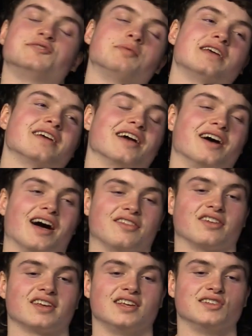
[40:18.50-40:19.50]
he's being.
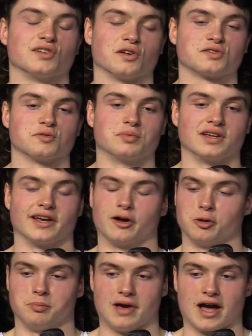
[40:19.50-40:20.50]
I think he's also
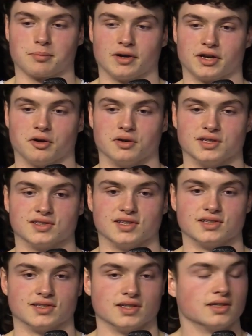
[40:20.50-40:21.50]
being held back by Cody
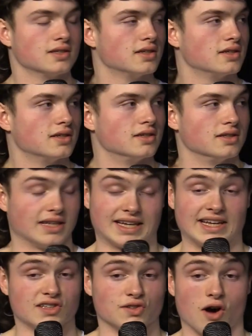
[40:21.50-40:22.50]
Cece. Uh, yeah,
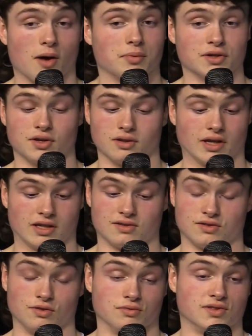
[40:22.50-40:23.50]
like he's not help. been good.
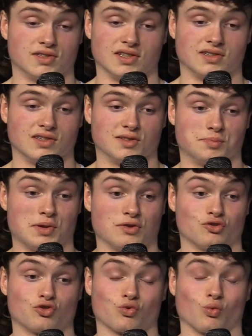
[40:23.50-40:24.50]
Like dude, Cece's
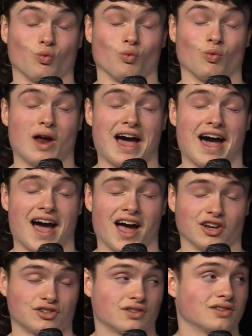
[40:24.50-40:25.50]
been
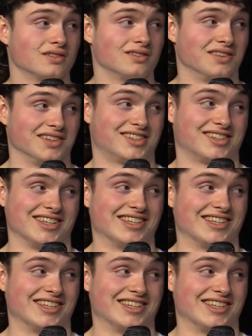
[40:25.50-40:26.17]
trash this